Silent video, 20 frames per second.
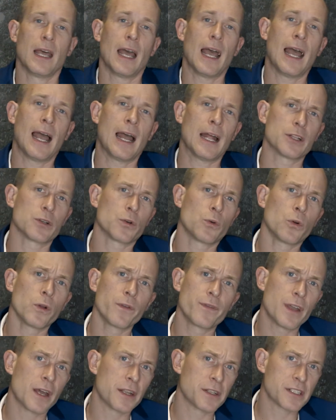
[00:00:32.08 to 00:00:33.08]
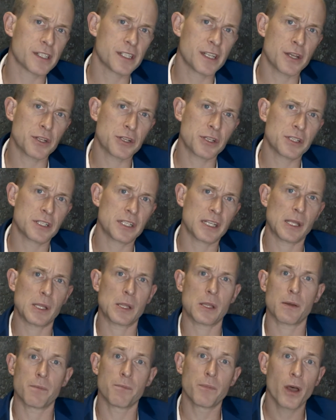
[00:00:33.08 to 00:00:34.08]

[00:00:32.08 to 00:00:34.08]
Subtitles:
And all of the uncertainty and the